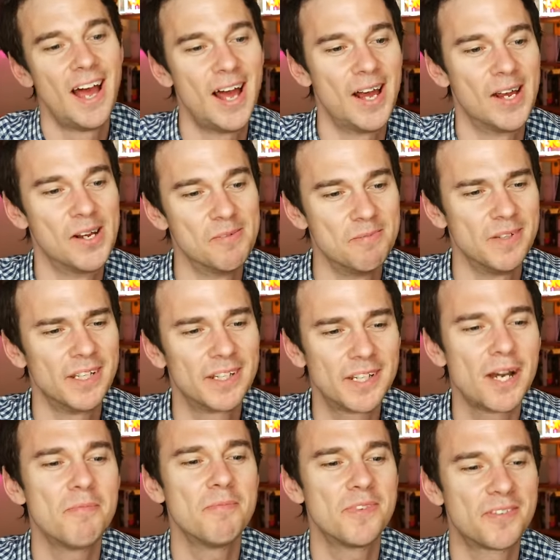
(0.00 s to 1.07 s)
um, it
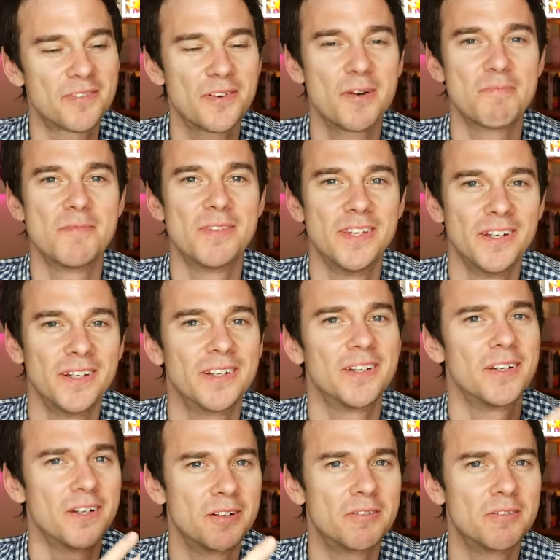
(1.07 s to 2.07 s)
comes from the